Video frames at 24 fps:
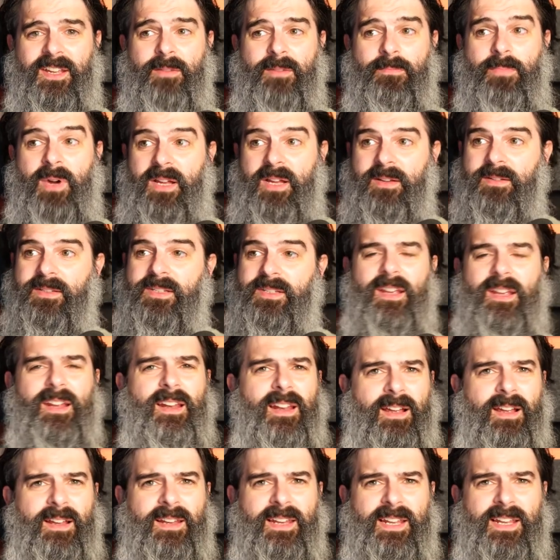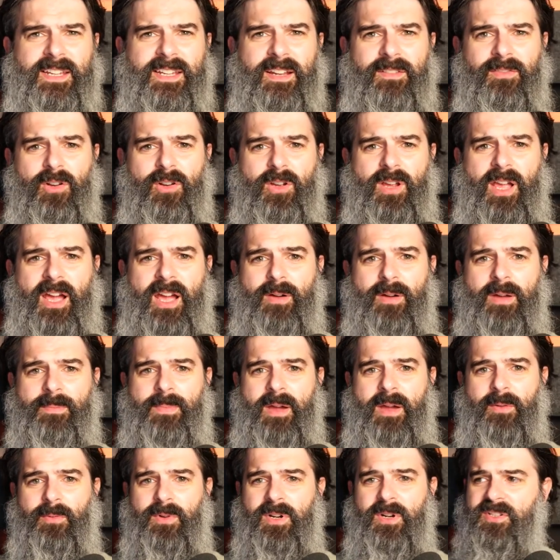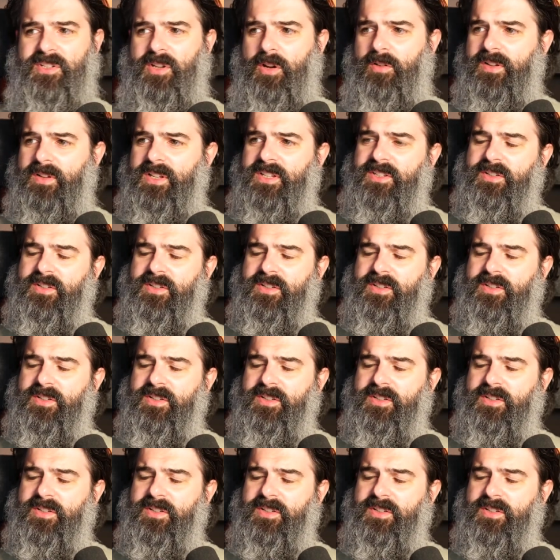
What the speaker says: but let's have a look how I might want to solve it.